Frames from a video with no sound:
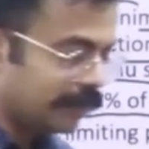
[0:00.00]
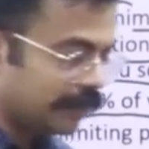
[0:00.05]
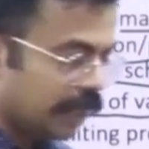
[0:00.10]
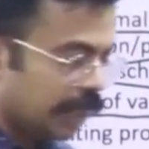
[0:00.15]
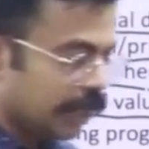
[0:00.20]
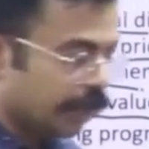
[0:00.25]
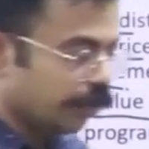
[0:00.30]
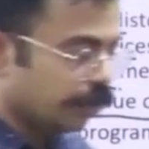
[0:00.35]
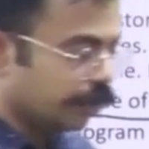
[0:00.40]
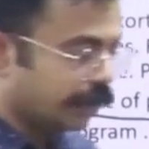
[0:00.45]
is
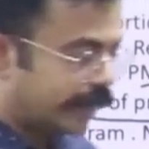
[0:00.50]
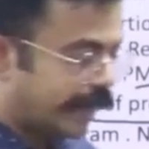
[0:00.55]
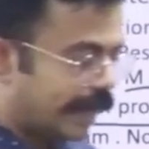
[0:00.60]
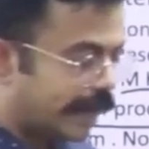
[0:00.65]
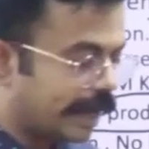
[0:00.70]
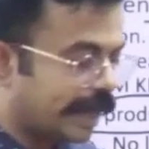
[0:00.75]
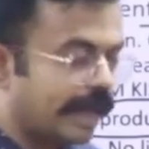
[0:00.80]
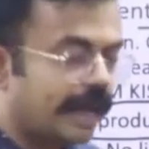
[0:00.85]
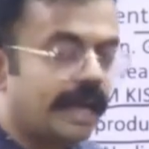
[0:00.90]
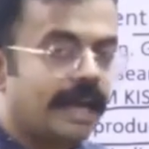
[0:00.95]
you
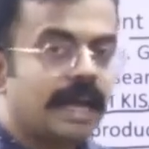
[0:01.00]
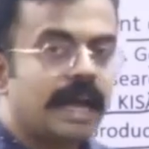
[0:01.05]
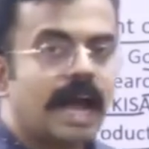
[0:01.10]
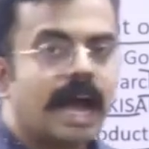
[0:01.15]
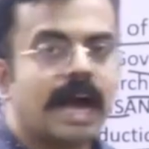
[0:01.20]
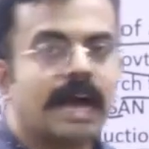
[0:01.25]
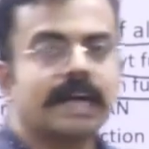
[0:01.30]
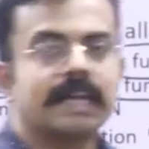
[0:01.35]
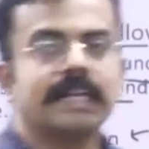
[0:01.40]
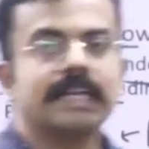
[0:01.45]
take a
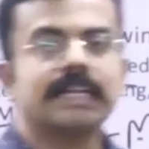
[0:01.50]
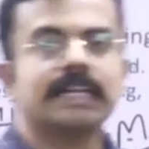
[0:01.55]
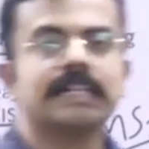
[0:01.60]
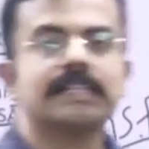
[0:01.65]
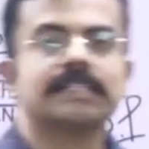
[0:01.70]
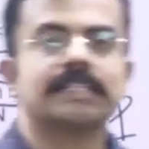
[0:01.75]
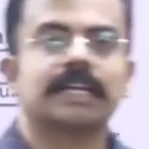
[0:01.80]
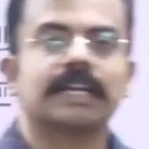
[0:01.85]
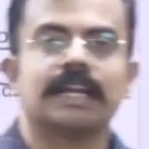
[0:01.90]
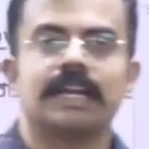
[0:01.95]

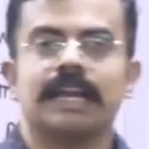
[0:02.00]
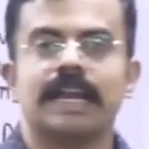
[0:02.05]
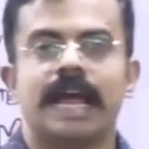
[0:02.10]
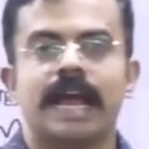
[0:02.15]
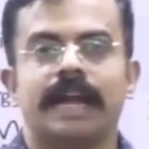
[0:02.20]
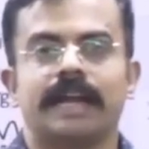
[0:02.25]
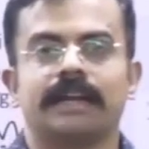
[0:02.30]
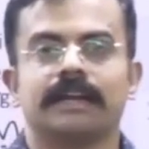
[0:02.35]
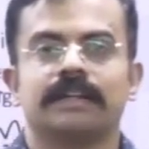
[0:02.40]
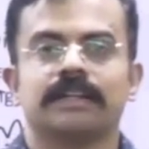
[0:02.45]
agricultural
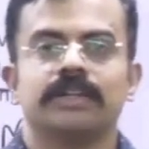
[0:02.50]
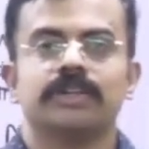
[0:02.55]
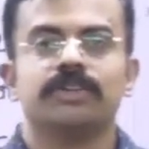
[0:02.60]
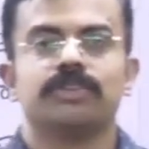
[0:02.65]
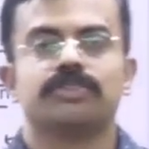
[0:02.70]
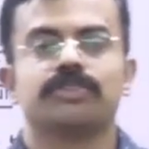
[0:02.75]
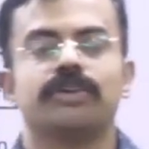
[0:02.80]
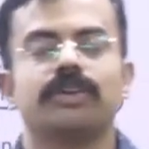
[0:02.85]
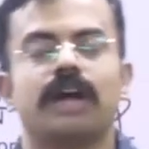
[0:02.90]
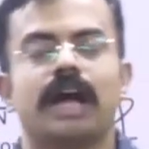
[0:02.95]
land.
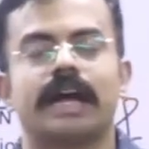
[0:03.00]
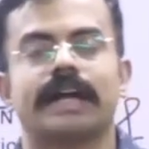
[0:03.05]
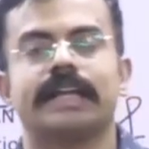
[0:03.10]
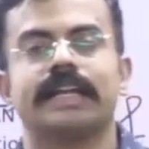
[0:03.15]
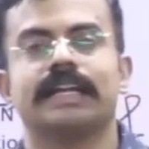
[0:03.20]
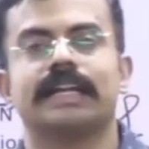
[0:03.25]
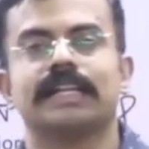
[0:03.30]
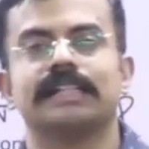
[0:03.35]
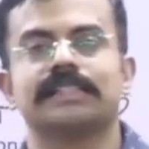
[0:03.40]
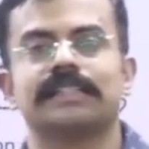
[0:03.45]
So
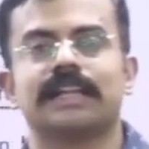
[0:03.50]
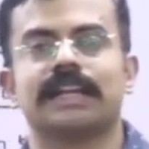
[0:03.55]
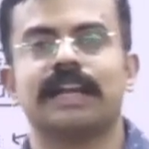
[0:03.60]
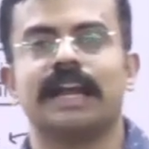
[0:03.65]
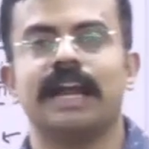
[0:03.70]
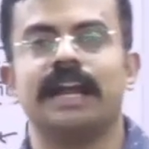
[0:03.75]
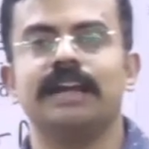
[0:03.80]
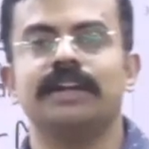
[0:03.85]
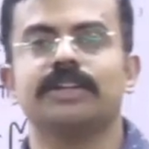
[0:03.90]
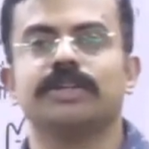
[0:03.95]
agricultural
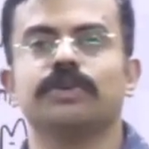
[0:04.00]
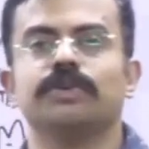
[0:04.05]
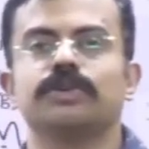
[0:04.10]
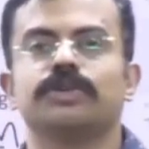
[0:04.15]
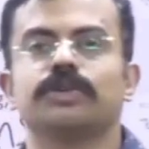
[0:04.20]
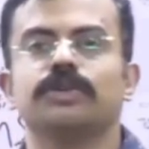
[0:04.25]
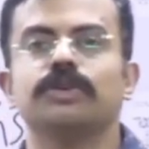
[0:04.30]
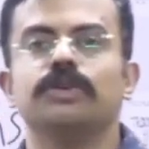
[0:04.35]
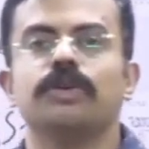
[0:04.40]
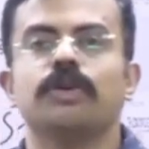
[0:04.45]
land, due
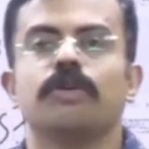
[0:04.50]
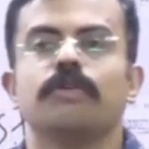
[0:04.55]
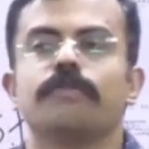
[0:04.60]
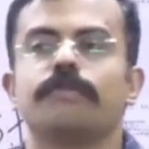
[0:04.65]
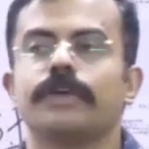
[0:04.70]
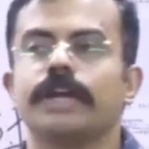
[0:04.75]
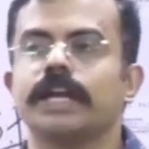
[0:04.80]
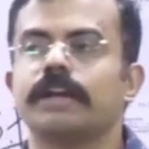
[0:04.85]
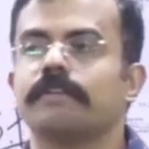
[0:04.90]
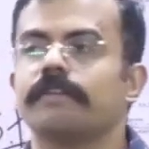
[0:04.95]
to
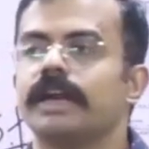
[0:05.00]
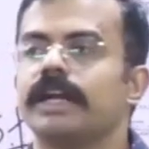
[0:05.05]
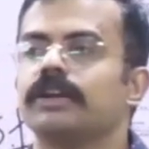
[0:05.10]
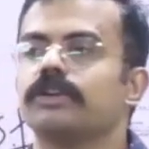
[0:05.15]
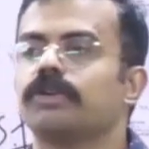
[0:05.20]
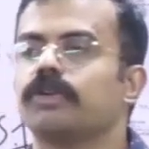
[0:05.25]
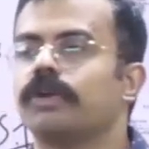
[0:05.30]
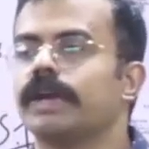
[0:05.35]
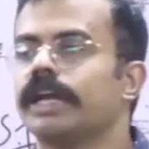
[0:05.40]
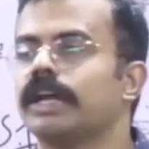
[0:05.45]

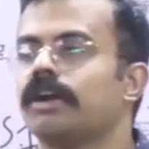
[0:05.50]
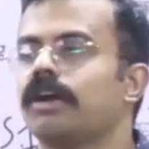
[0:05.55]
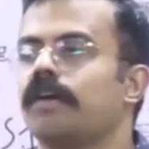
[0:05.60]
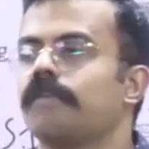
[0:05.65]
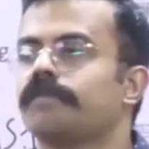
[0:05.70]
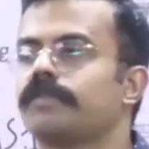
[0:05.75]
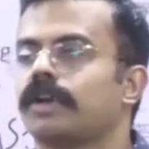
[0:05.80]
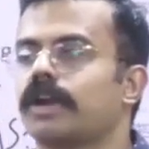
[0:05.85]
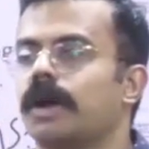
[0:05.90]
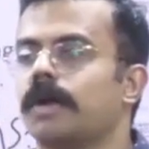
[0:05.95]
frequent growing
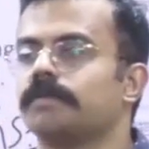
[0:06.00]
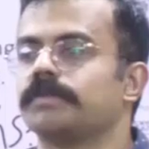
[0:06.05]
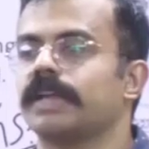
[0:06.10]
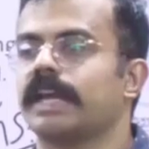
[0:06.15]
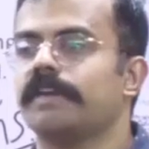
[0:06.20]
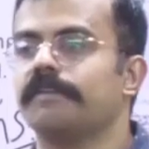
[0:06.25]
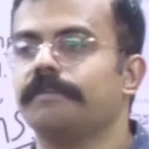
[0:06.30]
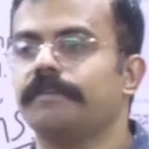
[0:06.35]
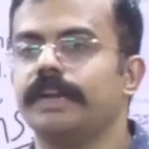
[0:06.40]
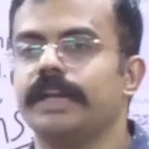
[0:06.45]
of crops,
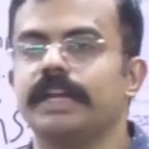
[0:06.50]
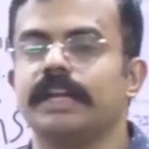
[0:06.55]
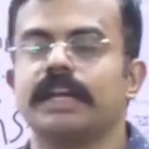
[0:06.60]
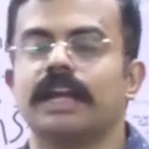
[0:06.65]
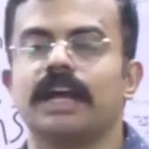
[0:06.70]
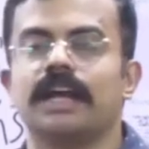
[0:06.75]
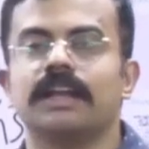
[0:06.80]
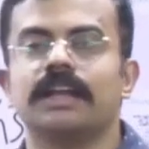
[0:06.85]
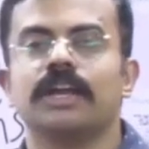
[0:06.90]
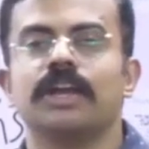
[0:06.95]
every
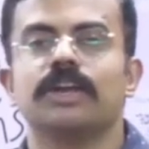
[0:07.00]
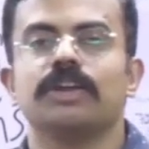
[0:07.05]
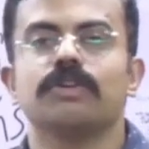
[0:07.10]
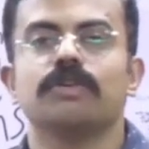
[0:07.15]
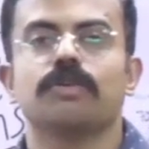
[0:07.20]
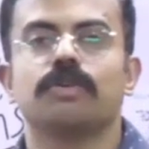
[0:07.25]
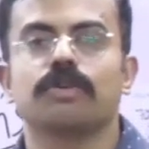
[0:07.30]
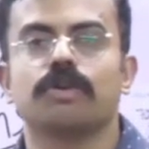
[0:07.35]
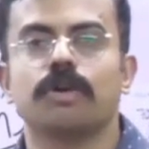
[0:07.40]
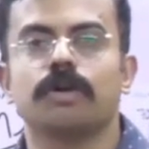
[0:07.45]
year
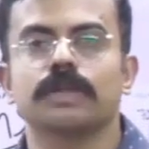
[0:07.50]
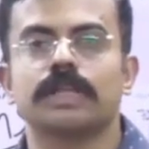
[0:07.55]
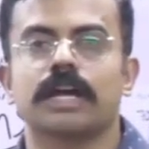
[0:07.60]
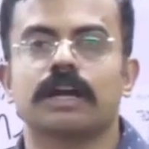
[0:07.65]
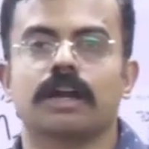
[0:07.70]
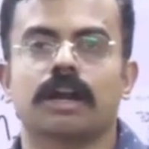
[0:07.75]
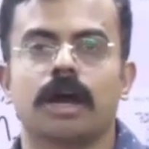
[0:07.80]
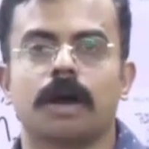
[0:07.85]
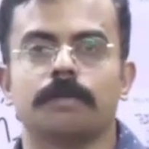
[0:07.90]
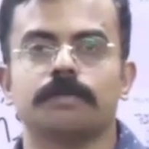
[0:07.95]
you grow
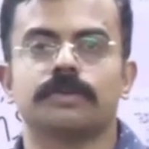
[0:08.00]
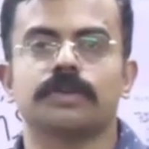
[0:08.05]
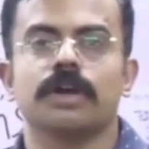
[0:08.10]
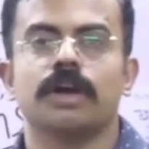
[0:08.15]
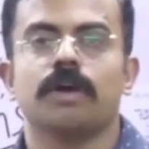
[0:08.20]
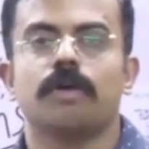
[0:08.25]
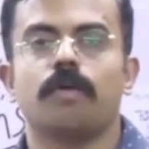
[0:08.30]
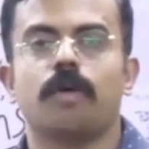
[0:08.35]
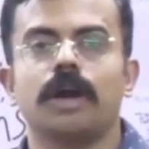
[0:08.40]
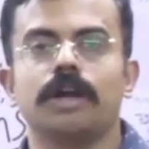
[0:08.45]
the crops.
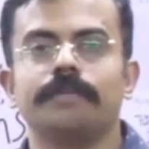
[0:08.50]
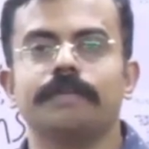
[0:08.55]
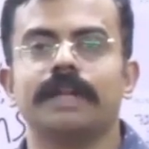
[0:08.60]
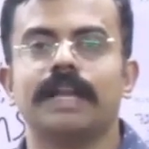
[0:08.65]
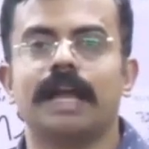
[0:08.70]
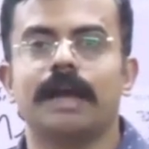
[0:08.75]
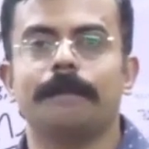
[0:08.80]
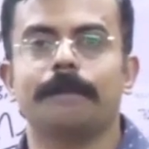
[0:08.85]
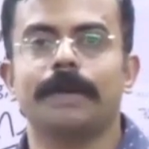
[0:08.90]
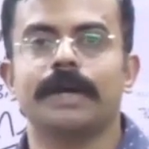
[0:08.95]
What
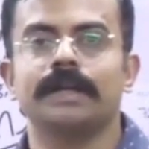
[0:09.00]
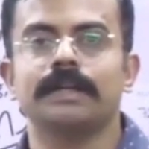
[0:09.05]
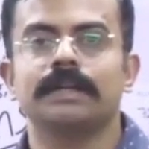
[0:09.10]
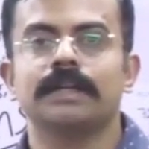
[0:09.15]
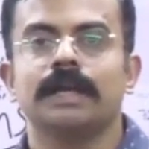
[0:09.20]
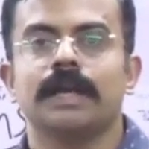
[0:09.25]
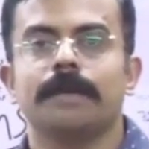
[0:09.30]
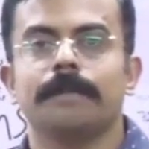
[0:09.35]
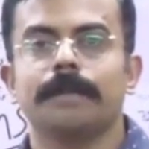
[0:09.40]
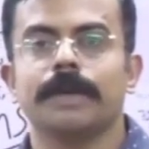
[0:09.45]
will
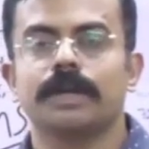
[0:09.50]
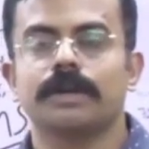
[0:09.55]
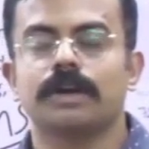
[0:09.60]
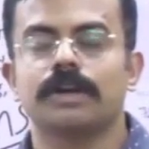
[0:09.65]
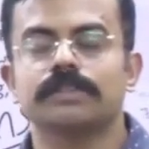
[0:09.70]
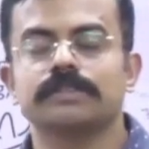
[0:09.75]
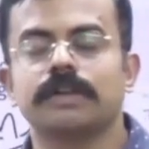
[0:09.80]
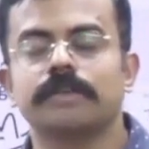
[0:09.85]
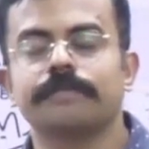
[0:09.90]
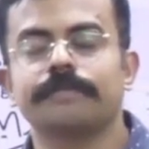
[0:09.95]
happen?
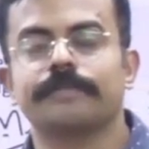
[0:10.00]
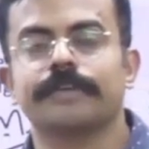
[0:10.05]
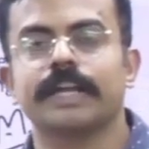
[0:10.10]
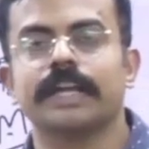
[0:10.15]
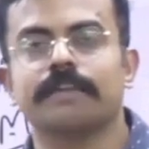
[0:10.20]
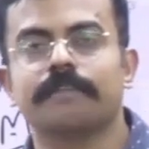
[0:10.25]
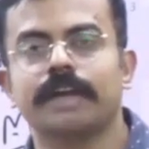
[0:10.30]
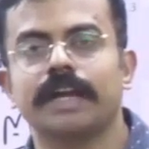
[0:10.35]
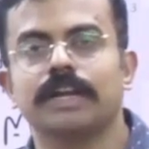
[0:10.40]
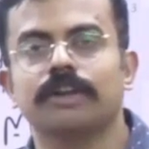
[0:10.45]
Because of
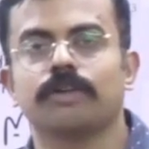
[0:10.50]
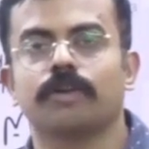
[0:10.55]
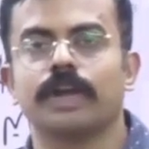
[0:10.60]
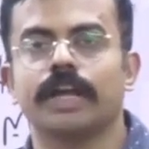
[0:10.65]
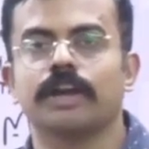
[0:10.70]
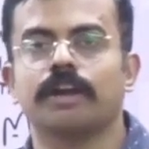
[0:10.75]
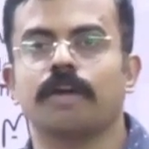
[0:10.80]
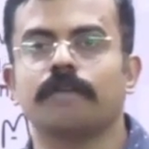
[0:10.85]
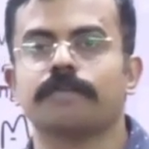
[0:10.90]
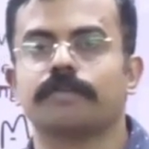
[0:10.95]
frequent
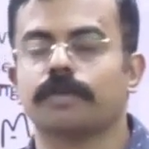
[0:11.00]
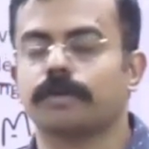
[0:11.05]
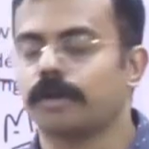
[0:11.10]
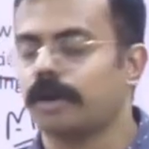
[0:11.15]
growing of